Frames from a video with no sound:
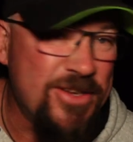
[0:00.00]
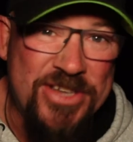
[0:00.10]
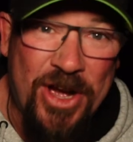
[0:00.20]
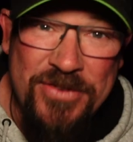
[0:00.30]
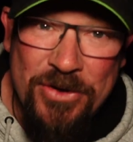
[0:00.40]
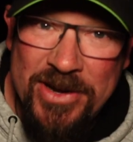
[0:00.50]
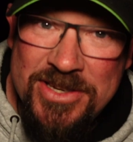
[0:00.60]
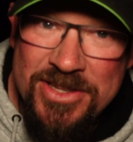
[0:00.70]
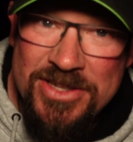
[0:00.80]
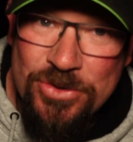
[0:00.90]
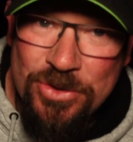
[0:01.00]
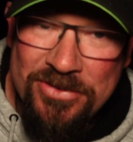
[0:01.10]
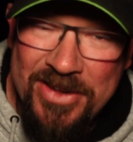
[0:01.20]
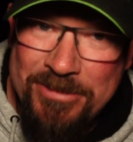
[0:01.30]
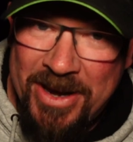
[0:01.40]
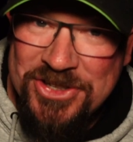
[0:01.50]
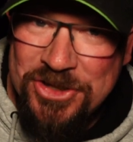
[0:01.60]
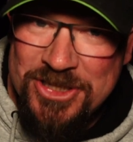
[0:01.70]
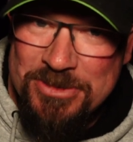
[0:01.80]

So if you're into this sort of thing, make sure you